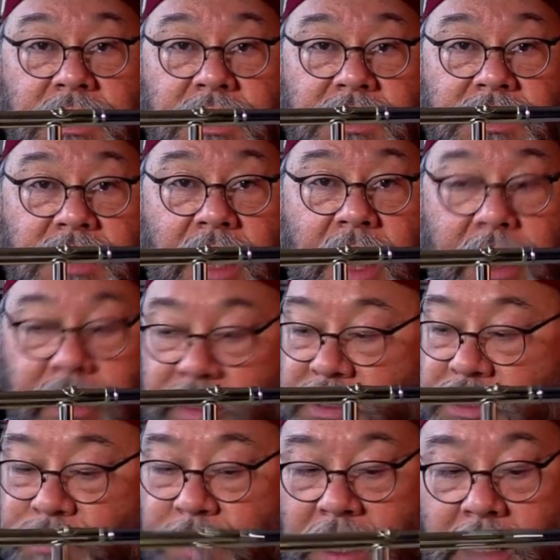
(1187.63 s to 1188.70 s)
slide, this is
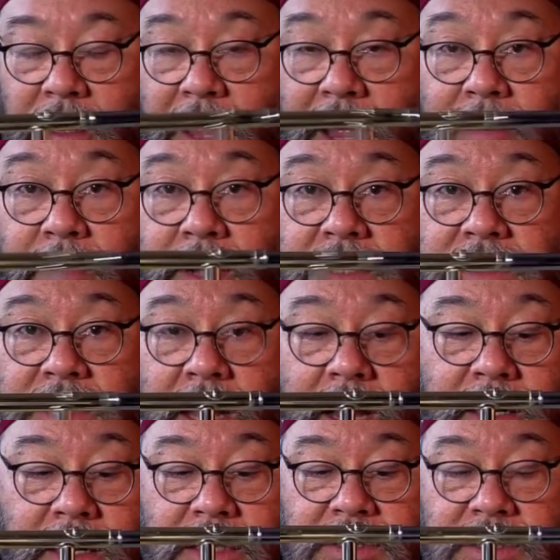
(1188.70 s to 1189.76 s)
being a lightweight slide,
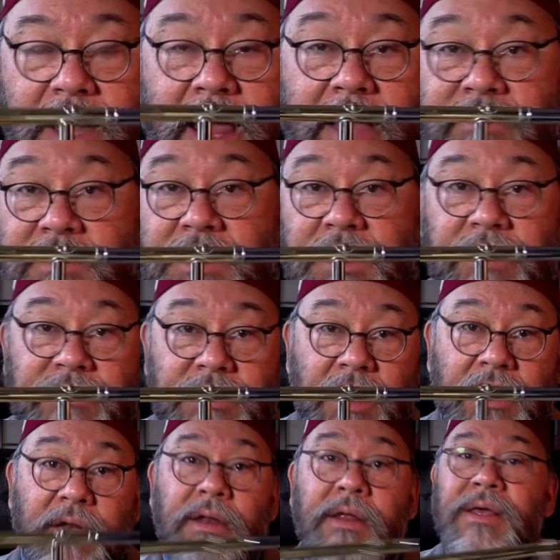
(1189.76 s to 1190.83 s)
doesn't have sleeves on it.